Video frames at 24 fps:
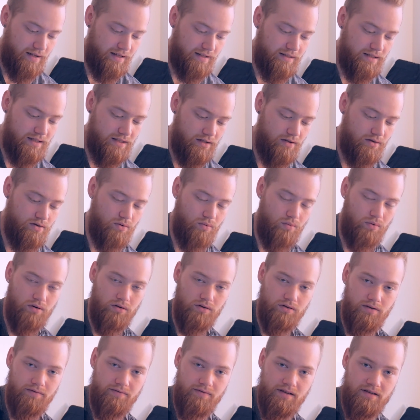getting into the
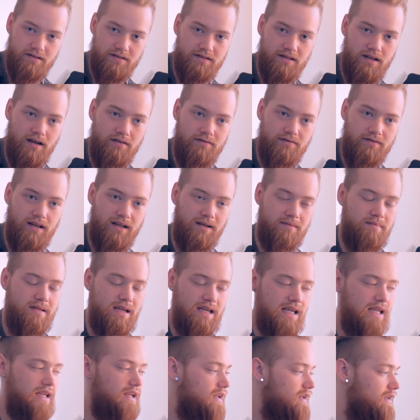world of this stuff like
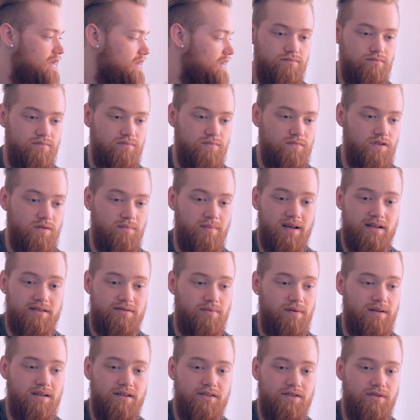me, the
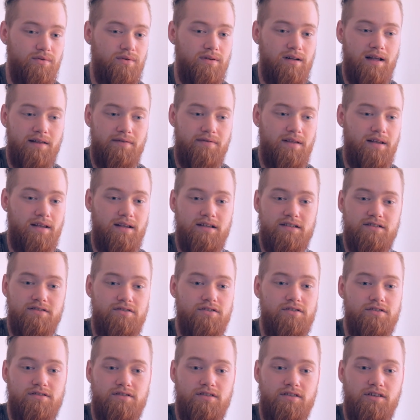best way to do it, I think, is
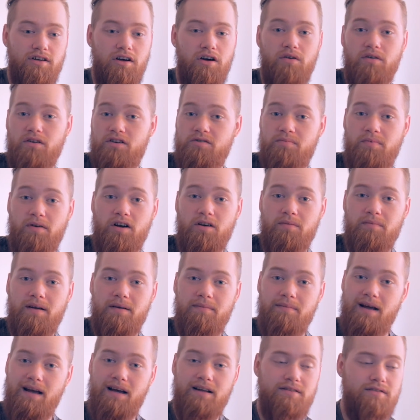just to go
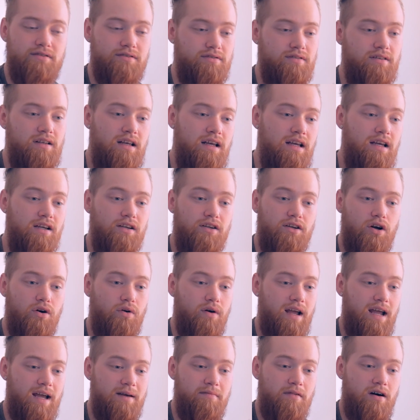experiment, man. Just go
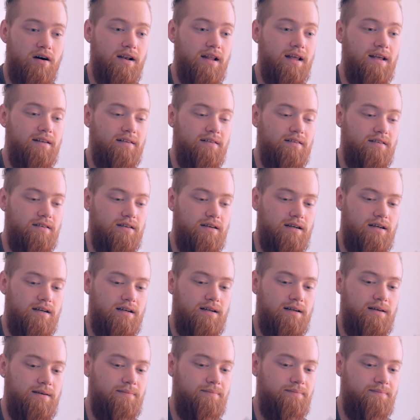ham on it.
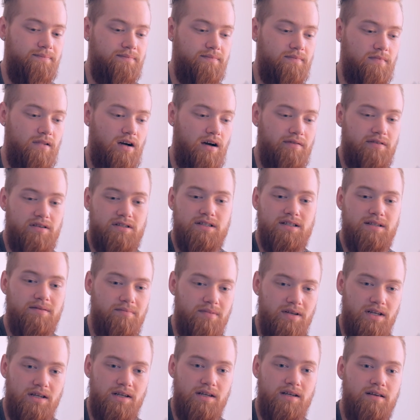Obviously
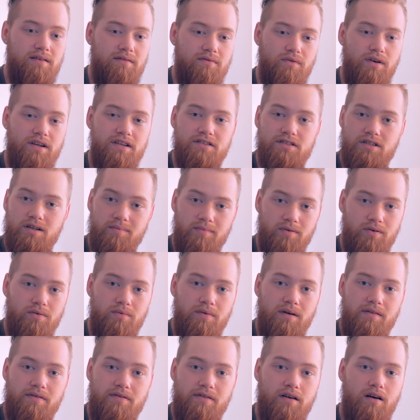be reasonable
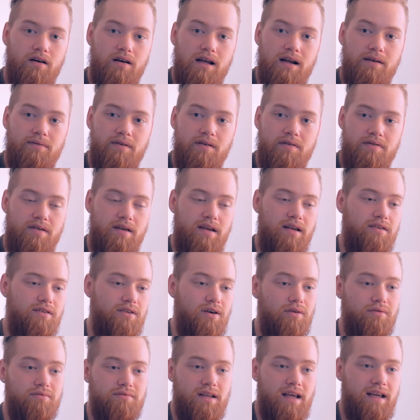with everything.
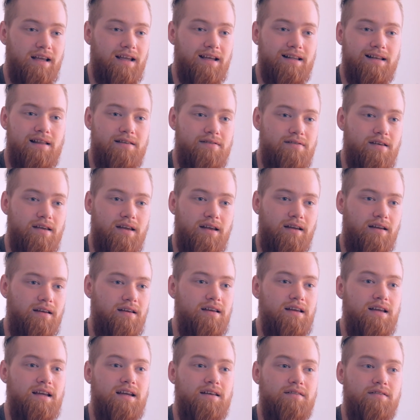Don't take anything
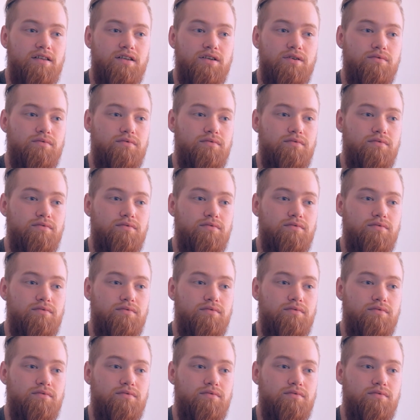that